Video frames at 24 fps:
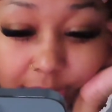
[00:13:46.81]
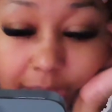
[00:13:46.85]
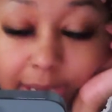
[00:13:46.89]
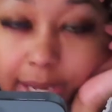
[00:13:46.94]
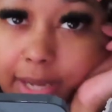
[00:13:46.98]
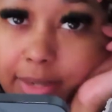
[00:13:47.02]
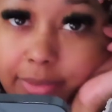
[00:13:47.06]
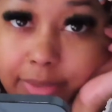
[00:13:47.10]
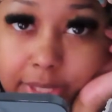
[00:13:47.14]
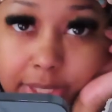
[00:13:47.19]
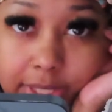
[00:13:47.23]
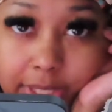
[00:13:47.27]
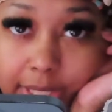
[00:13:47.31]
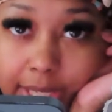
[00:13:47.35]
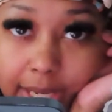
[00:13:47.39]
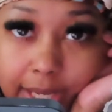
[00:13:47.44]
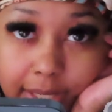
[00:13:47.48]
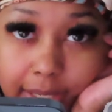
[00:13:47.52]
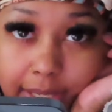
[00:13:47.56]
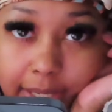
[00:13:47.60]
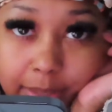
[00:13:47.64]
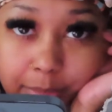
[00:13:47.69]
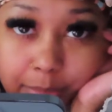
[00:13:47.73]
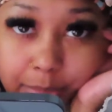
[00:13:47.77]
Obviously I
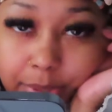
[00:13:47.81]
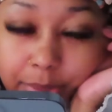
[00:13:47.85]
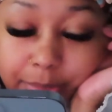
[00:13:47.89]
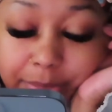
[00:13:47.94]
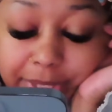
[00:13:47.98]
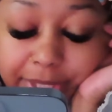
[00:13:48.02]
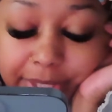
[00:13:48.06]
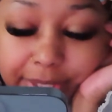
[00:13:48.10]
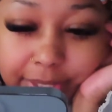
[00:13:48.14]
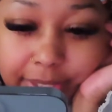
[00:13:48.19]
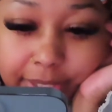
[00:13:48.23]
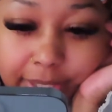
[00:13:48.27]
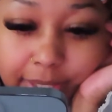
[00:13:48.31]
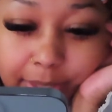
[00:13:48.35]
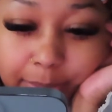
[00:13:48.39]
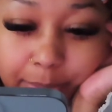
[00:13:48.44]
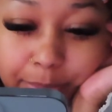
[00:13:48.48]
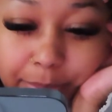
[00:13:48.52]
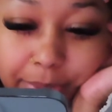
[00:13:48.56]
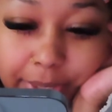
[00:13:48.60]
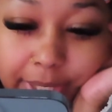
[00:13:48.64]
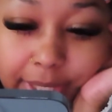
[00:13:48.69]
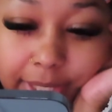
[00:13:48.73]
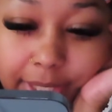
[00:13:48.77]
like blueberry,
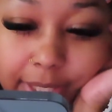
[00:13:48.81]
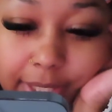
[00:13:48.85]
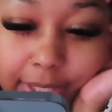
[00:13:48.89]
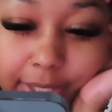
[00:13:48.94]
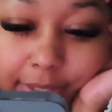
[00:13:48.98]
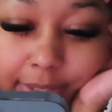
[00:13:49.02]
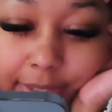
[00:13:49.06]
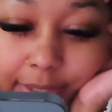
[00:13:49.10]
but